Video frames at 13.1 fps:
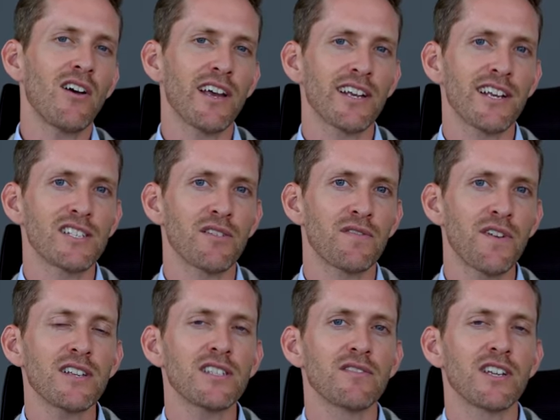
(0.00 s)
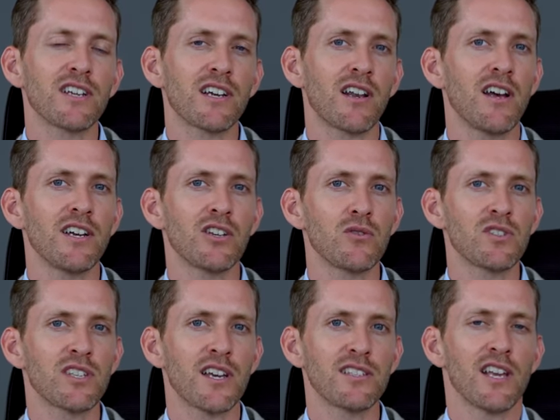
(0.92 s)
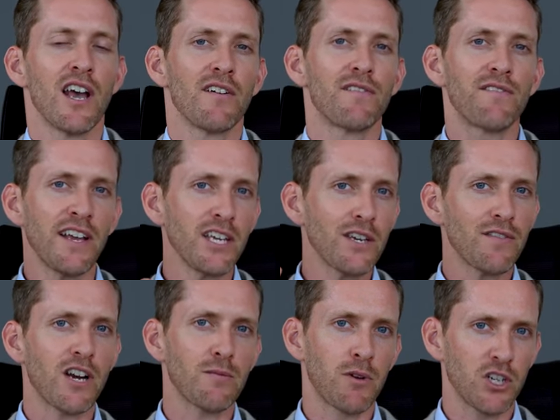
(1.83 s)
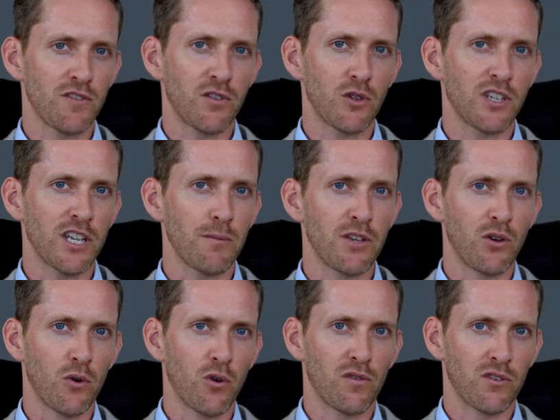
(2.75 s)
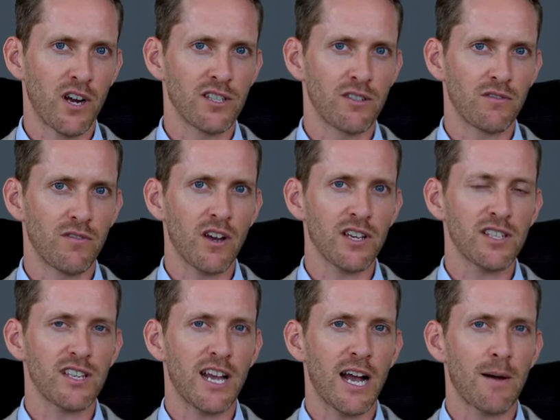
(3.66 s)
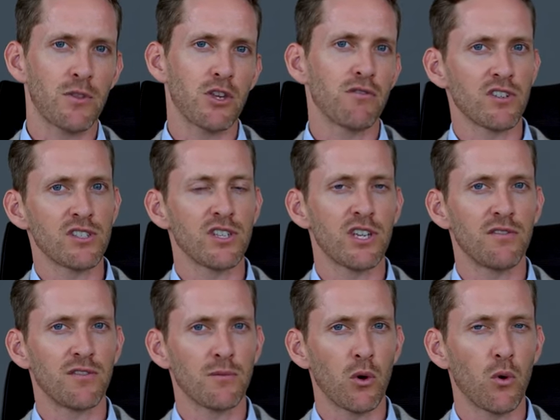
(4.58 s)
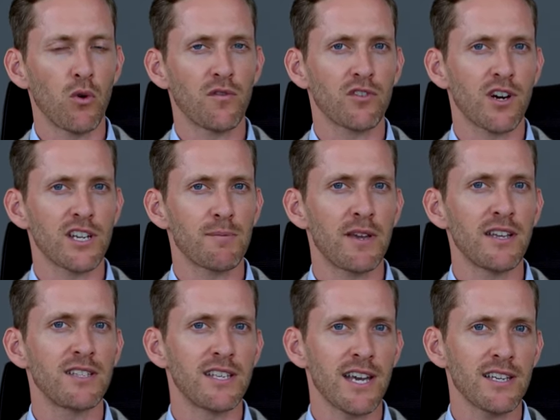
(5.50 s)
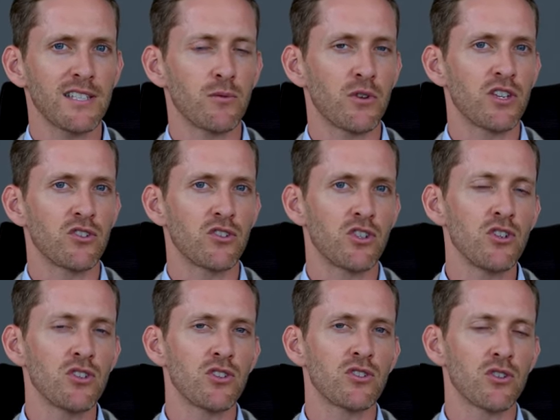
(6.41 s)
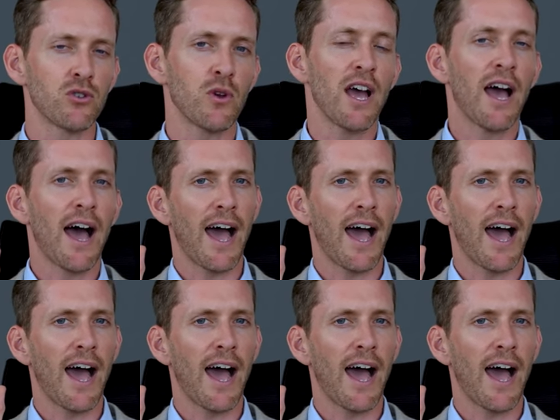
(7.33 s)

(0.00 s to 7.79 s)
client is effectively a client who says, thank you very much for your DB authorized advice that you've received from the authorized PTS that we introduced you to.